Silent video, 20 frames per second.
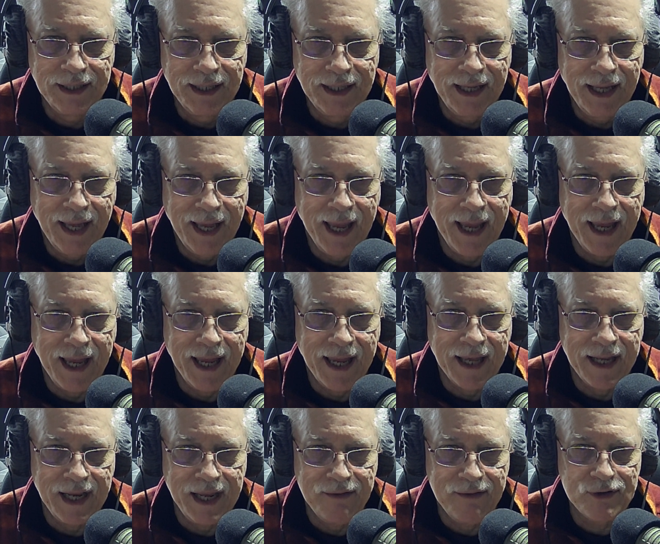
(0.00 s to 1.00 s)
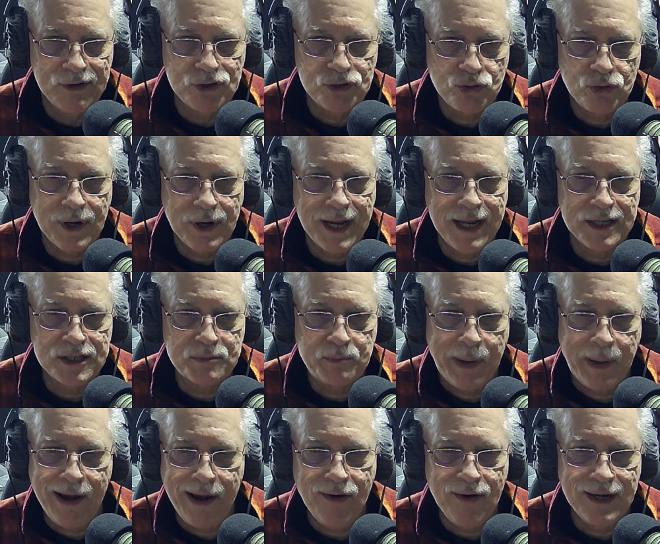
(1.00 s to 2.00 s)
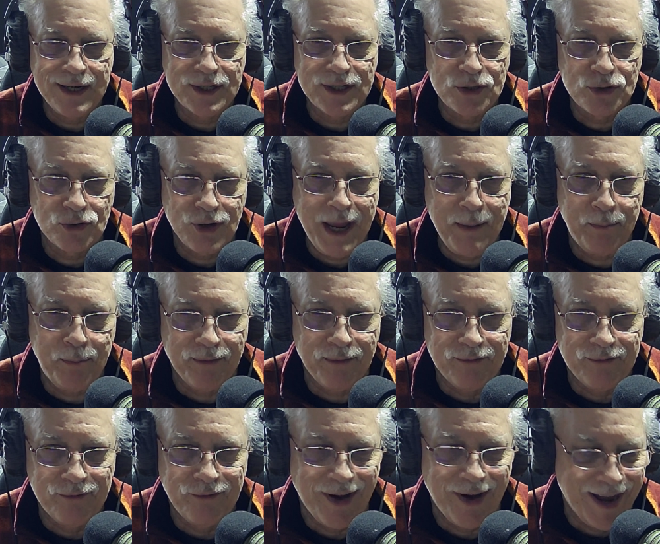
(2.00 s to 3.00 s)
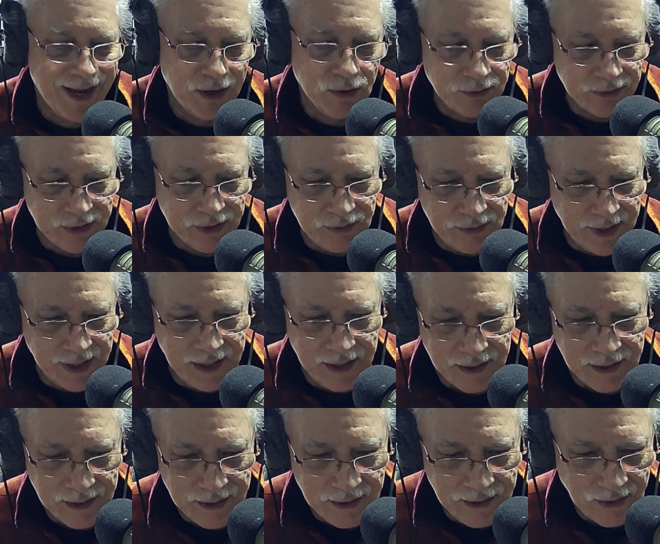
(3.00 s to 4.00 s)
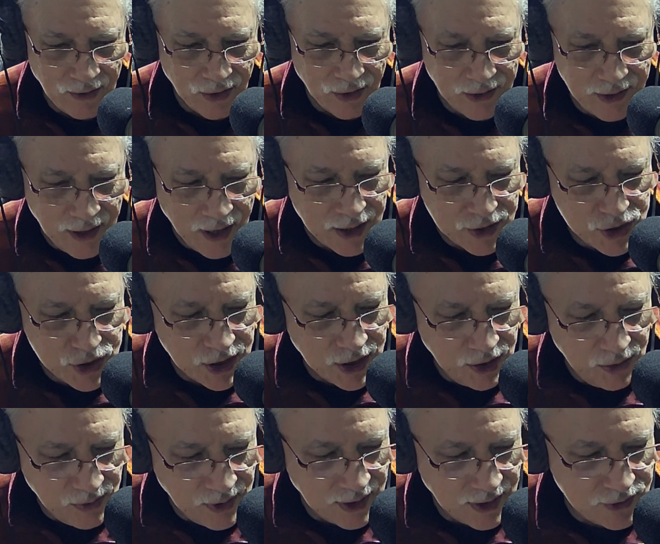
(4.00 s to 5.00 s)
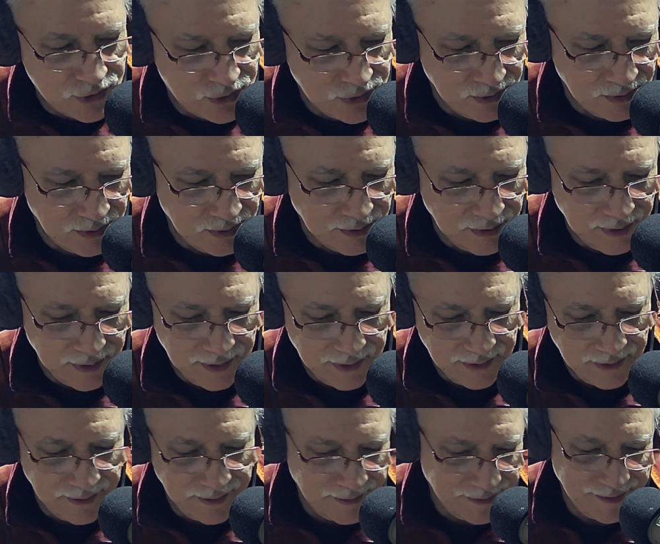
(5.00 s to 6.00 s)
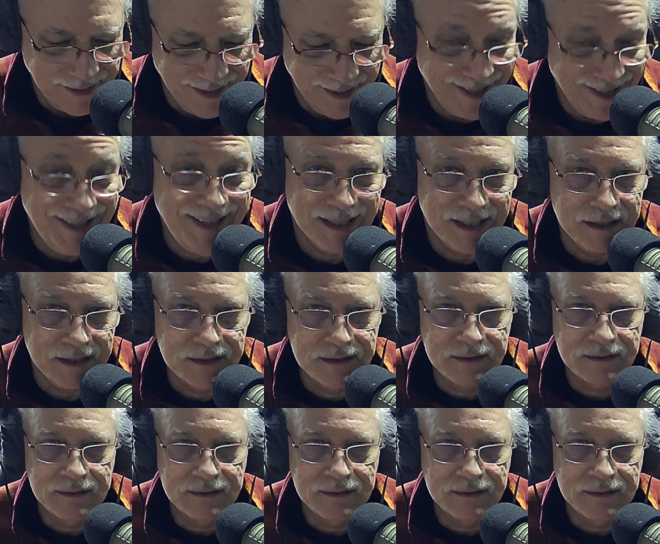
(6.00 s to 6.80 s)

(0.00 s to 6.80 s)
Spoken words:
and even transparent grape vinyl, though they are cautioning you not to eat it.